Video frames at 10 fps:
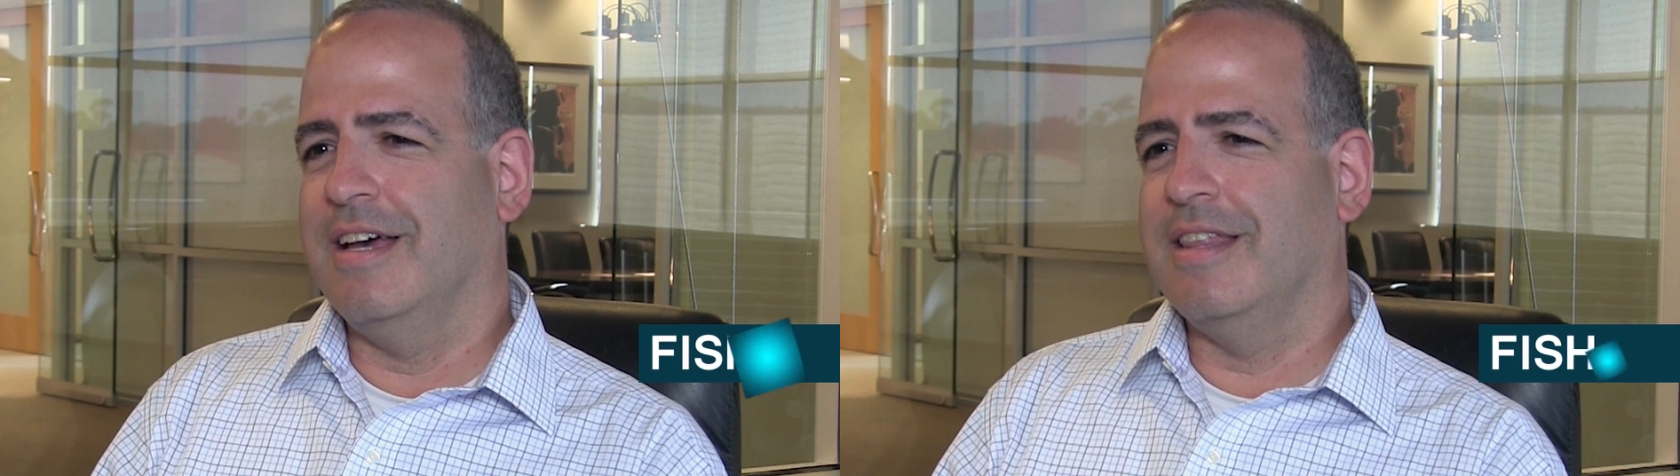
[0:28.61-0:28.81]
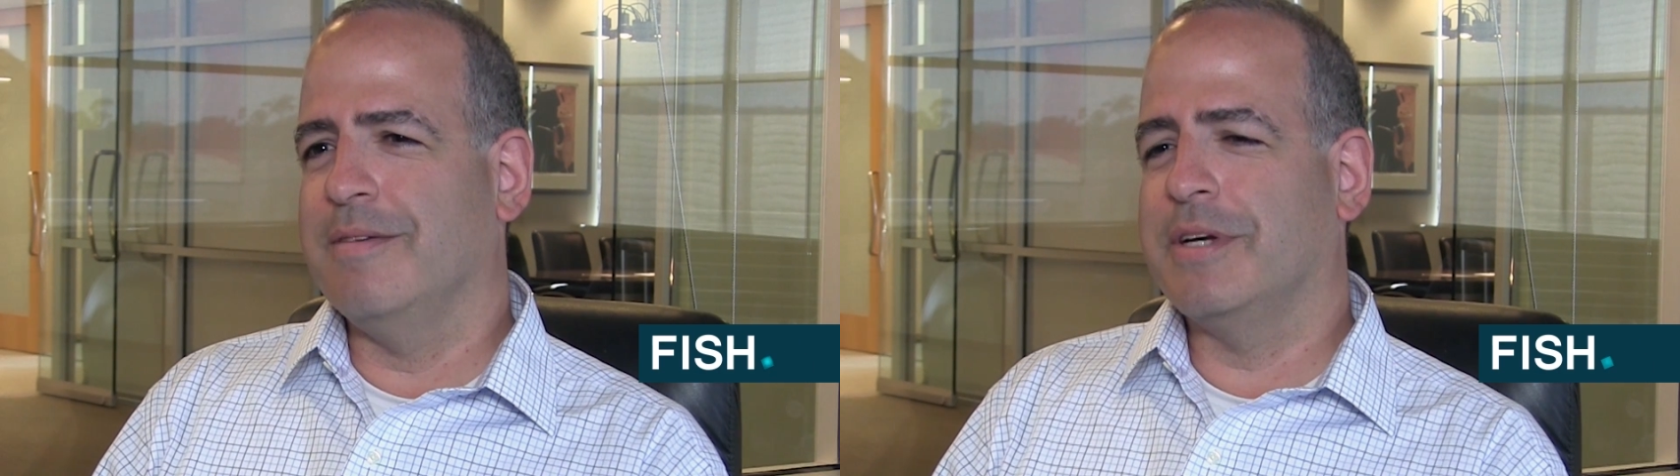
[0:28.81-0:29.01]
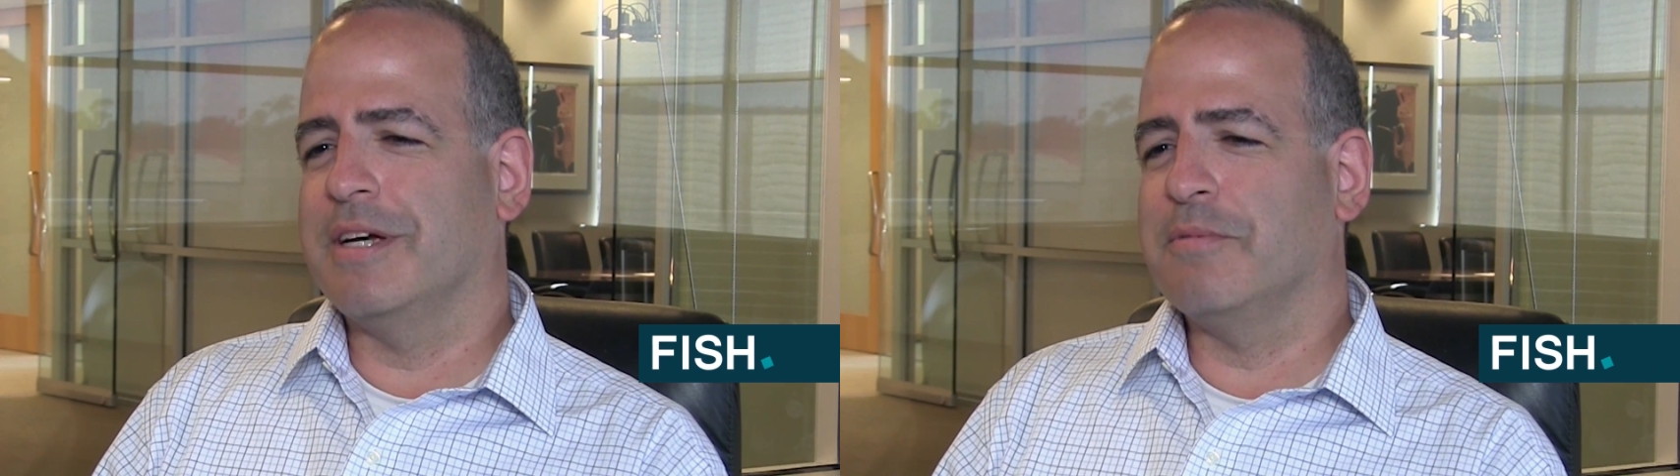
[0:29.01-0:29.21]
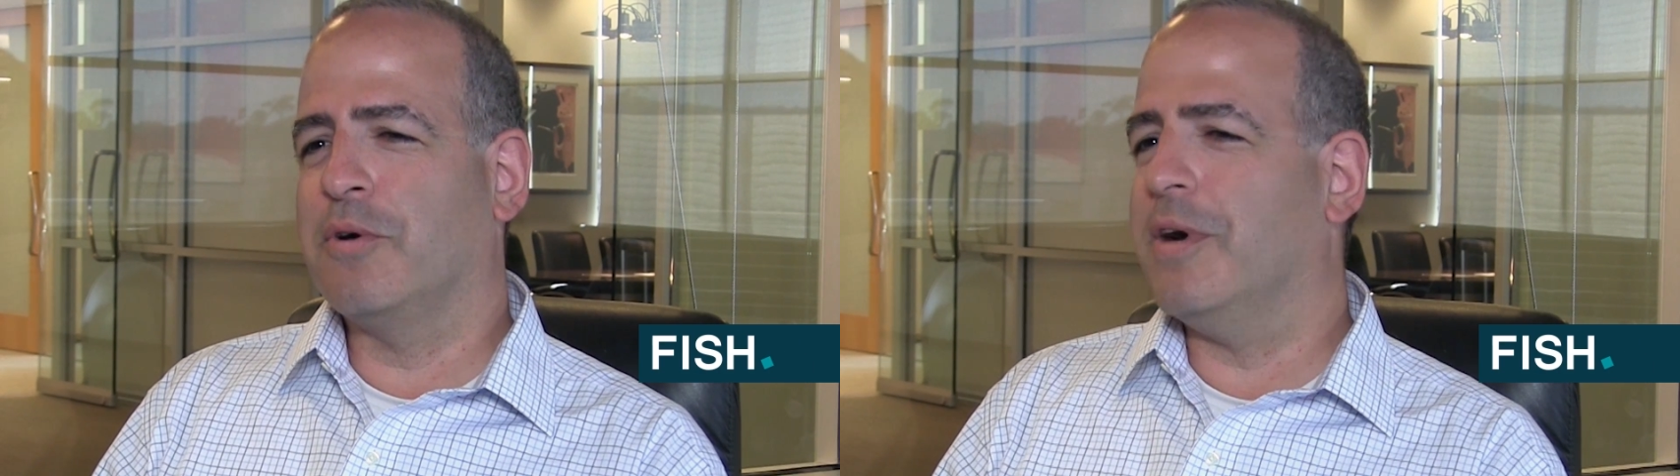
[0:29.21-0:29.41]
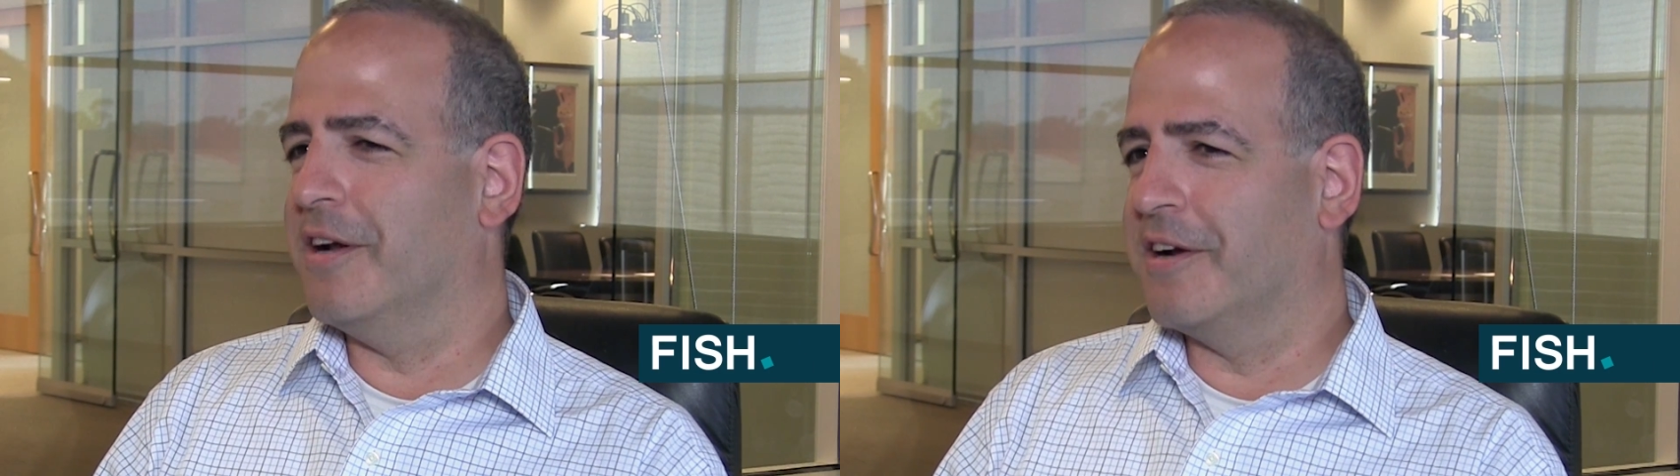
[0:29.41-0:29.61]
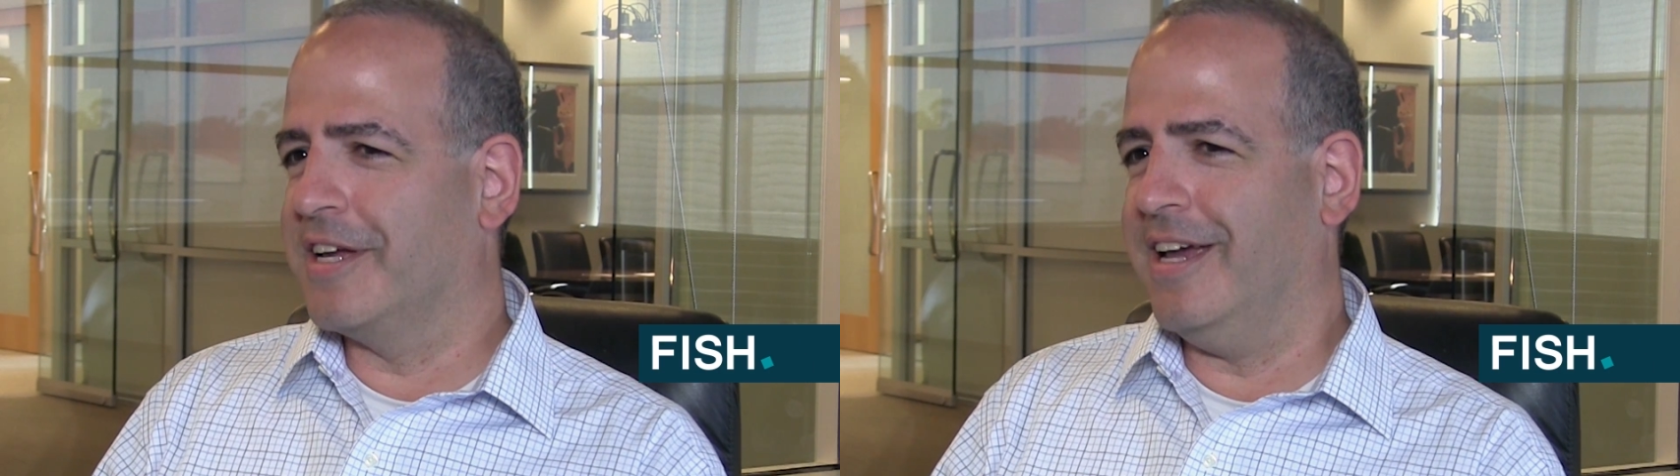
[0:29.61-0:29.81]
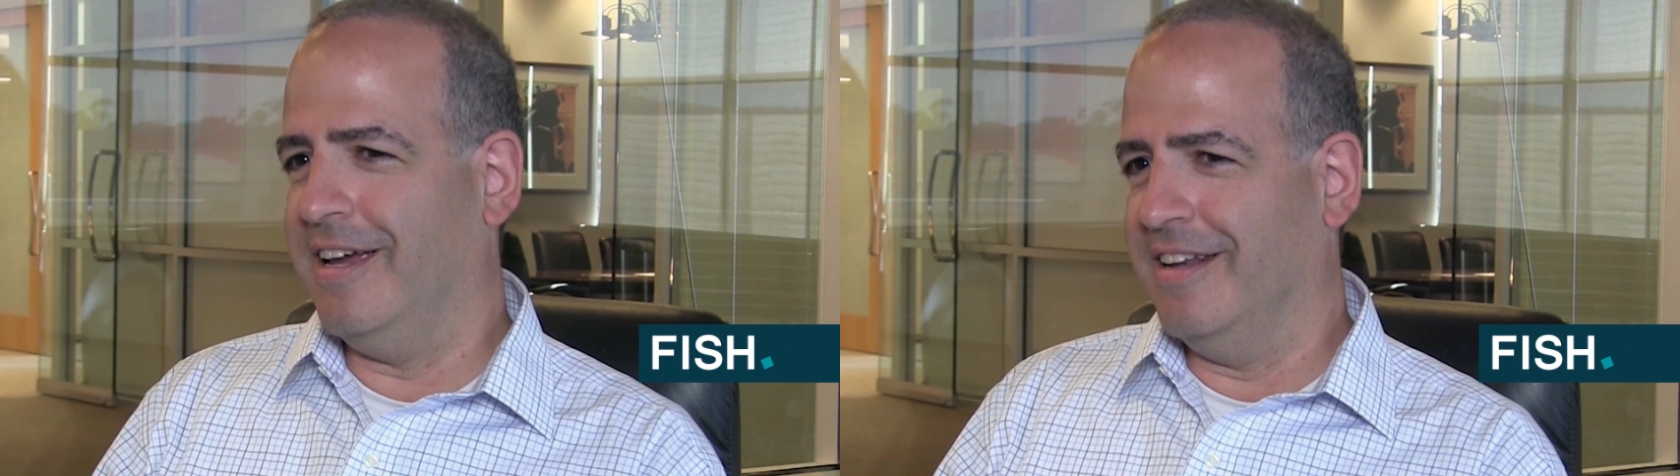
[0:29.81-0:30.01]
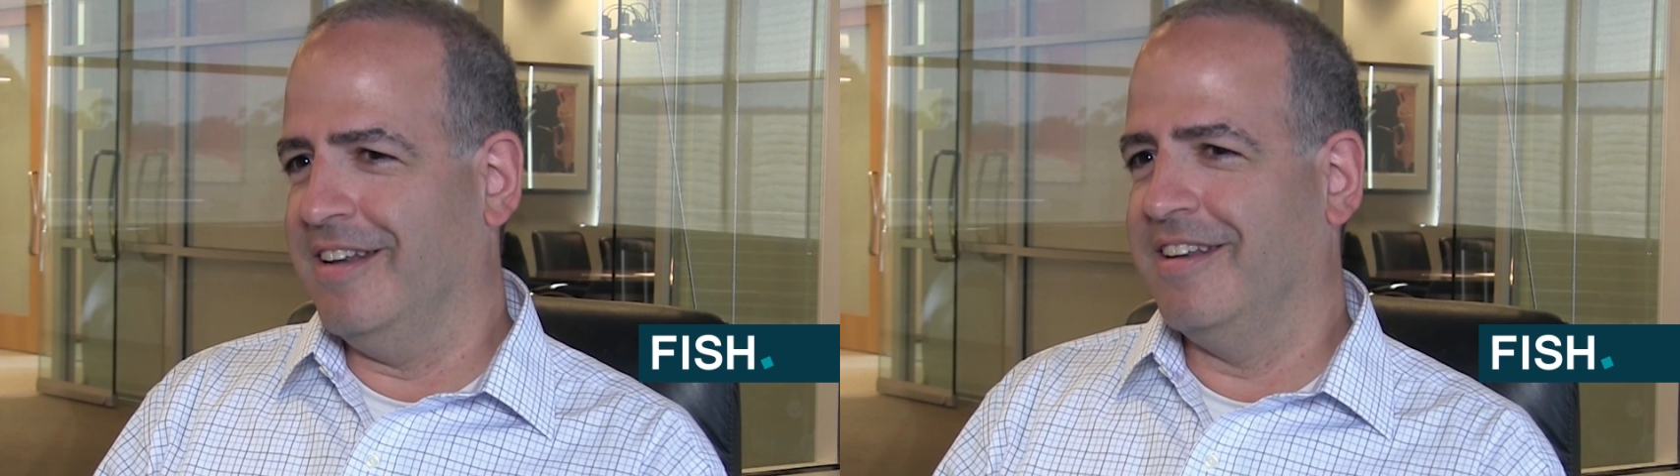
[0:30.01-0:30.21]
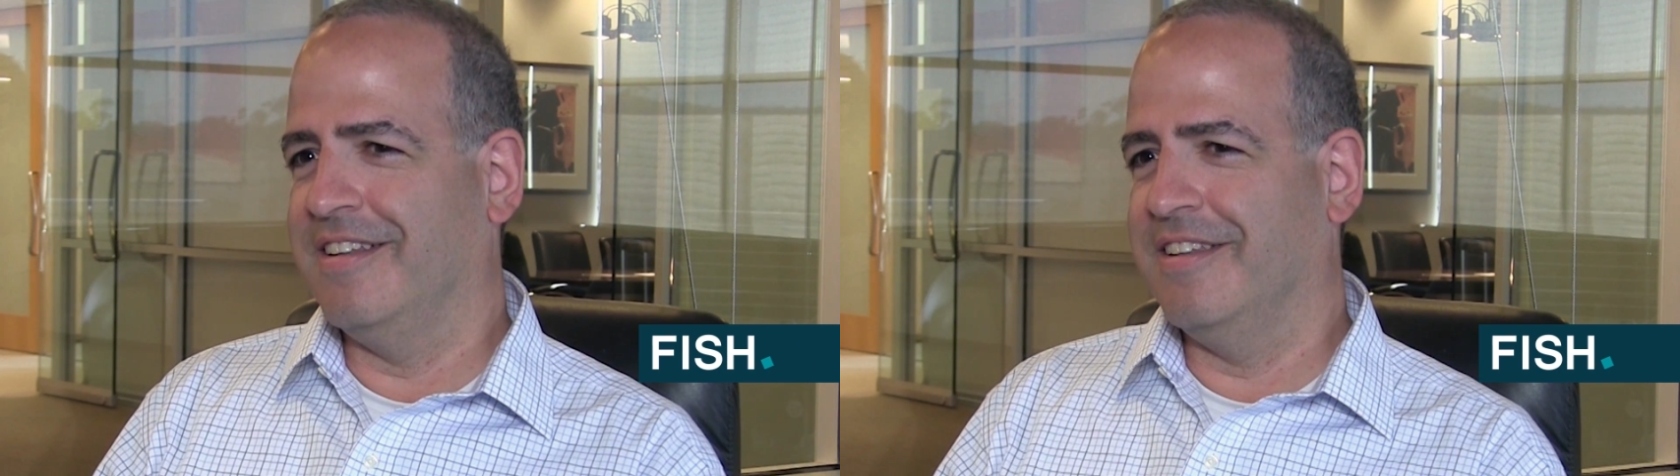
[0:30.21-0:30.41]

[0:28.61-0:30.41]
and they become quite arcane